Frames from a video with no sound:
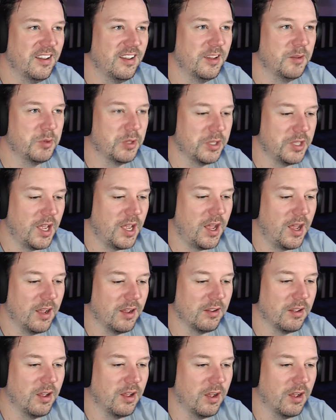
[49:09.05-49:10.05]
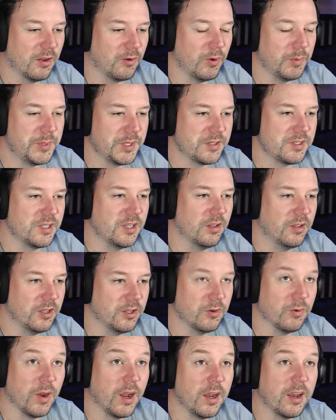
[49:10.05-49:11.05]
He'd be like, yeah, Cryptic's killing
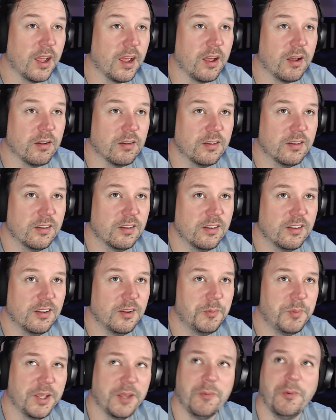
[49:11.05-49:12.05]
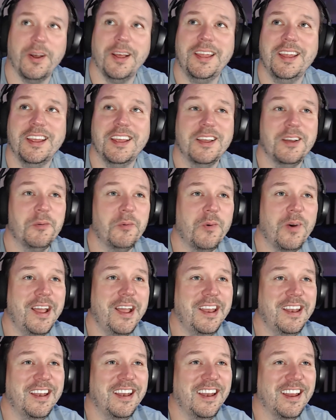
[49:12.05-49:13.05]
you right now. Like, what?
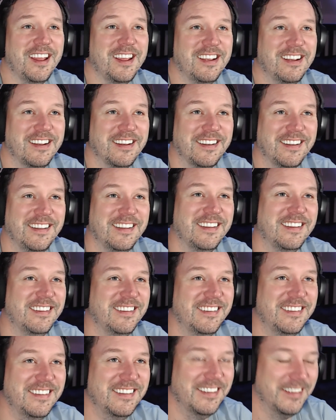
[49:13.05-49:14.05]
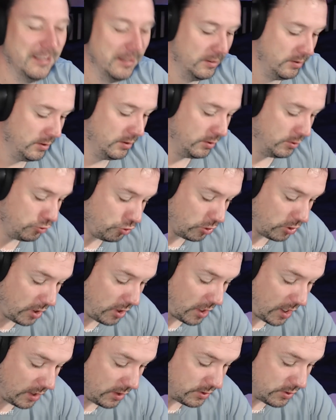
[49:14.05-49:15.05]
What? He's like,
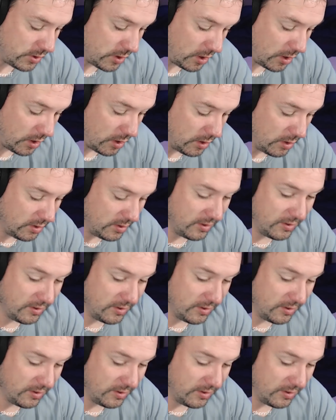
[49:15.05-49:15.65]
yeah, he's, you're